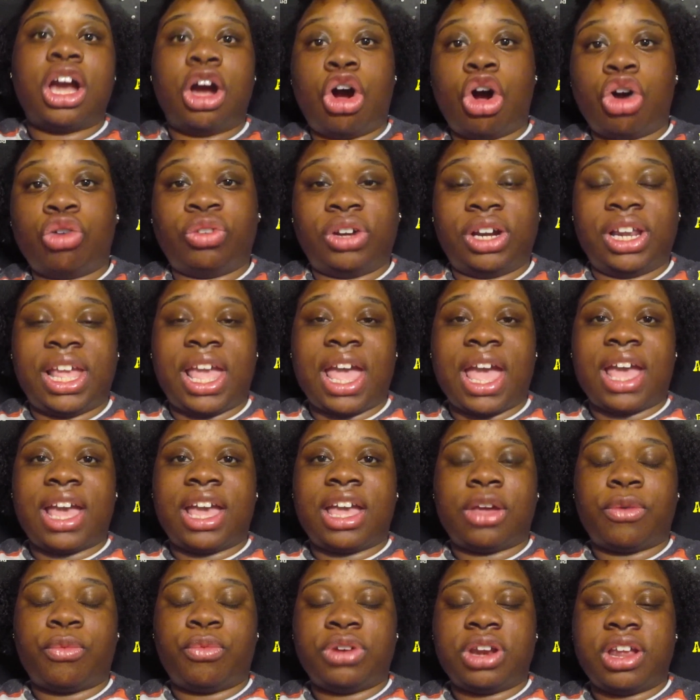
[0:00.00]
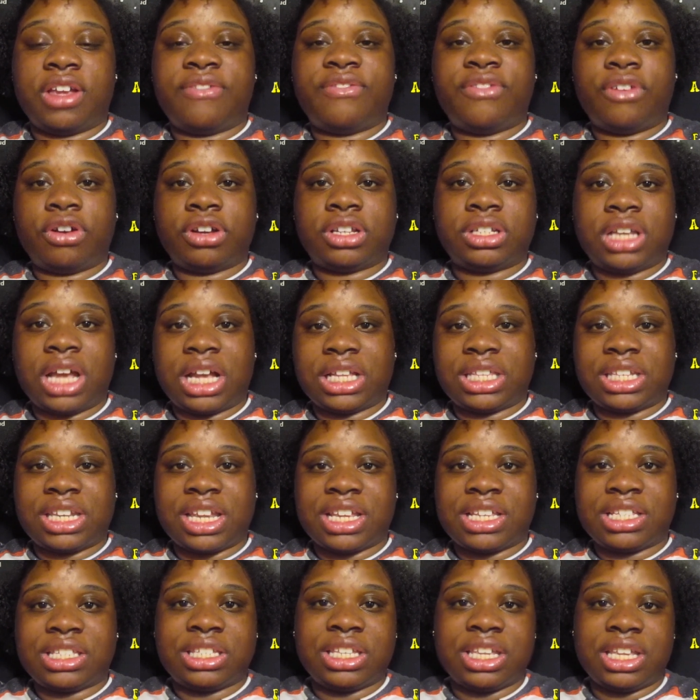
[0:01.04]
already had, when they first got to
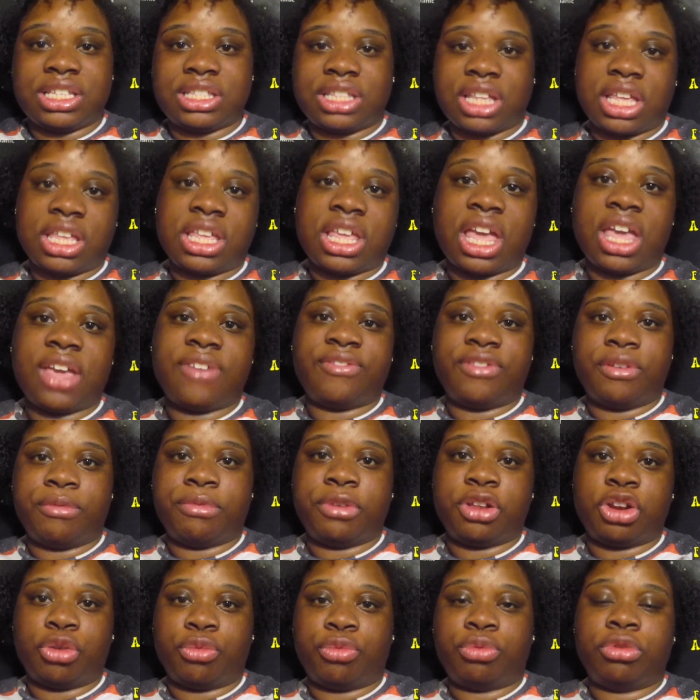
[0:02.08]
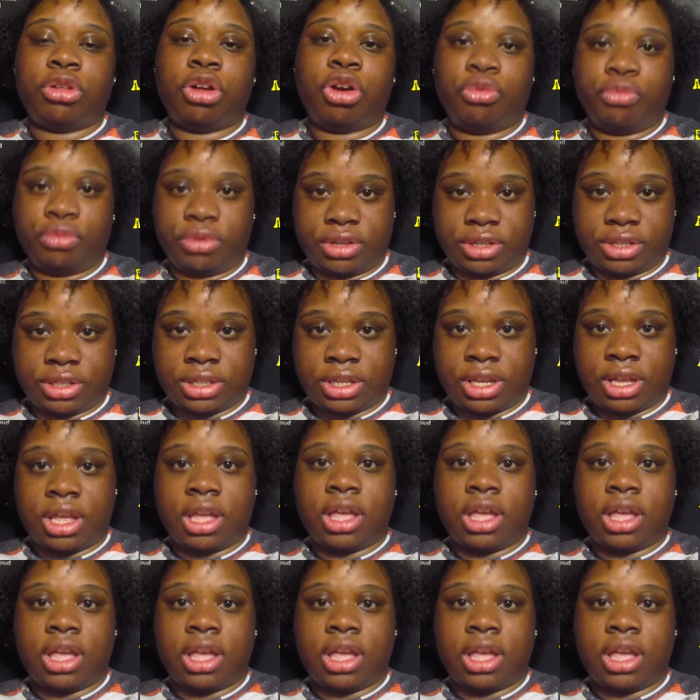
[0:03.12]
their seats, they gave them their diplomas.